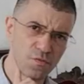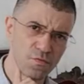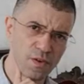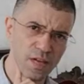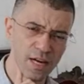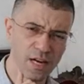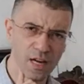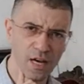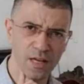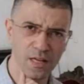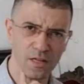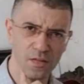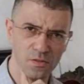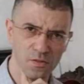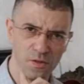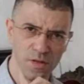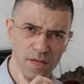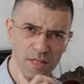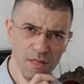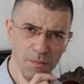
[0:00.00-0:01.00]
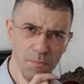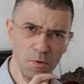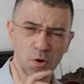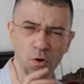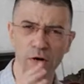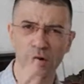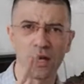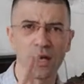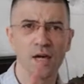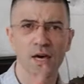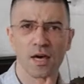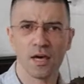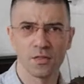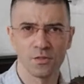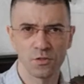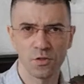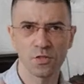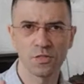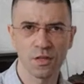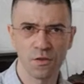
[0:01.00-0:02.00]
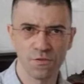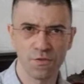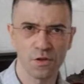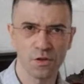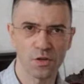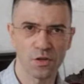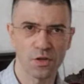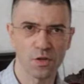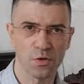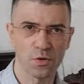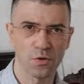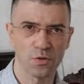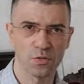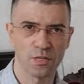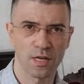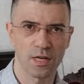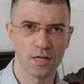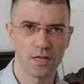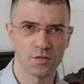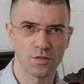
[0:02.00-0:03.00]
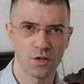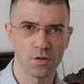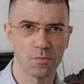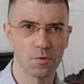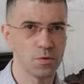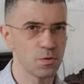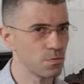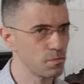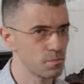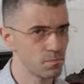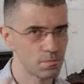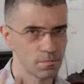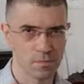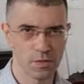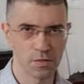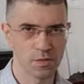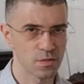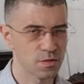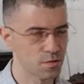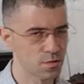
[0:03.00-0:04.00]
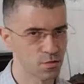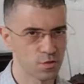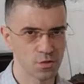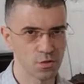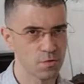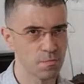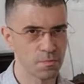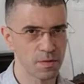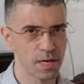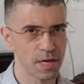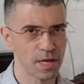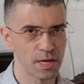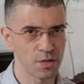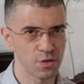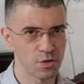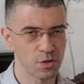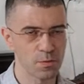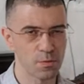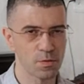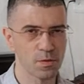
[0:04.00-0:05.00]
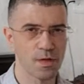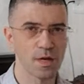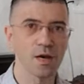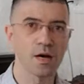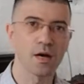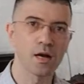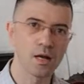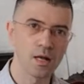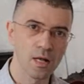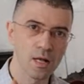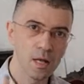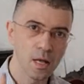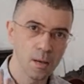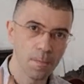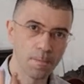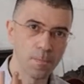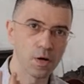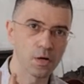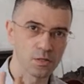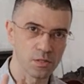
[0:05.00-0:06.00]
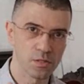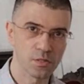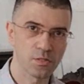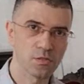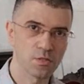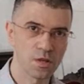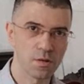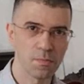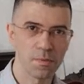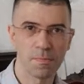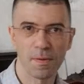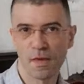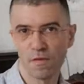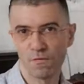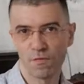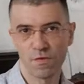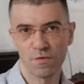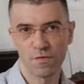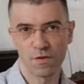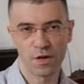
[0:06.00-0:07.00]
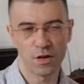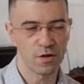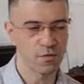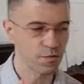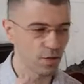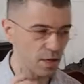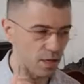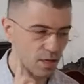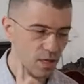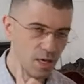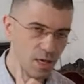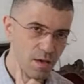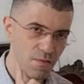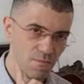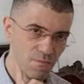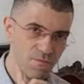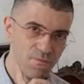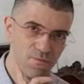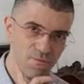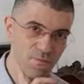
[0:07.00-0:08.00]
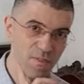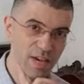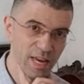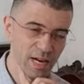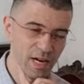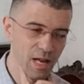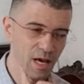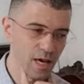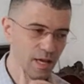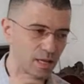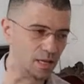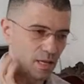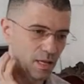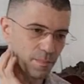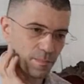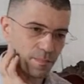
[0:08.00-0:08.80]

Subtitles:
very likely to hit the bone. It's not as if you're going to cause any trouble. There shouldn't be any trouble there, but it's going to be painful for nothing, very likely.